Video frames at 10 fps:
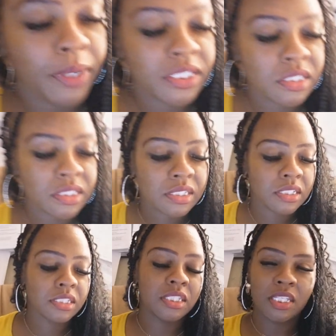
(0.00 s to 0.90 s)
basis
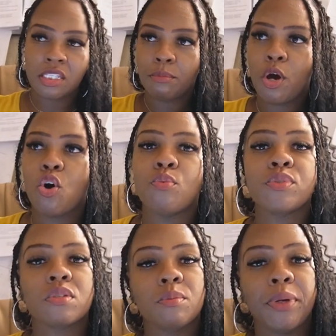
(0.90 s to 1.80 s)
send them home
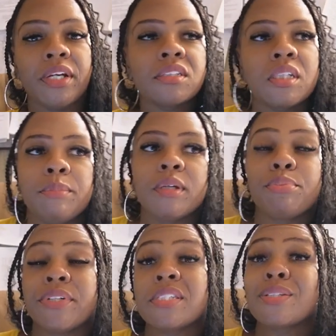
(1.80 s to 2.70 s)
so the parents can be
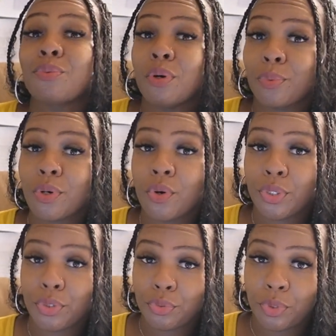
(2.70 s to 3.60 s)
abreast to what we're going
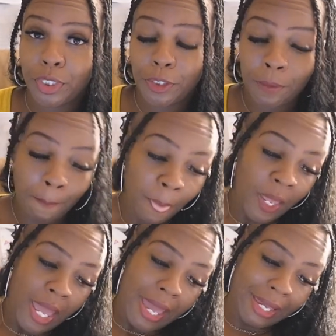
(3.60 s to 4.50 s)
to do here
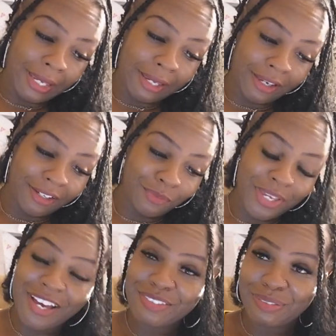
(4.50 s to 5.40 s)
and we
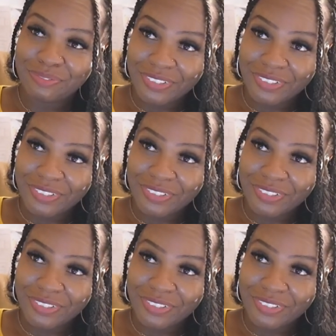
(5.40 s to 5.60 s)
have some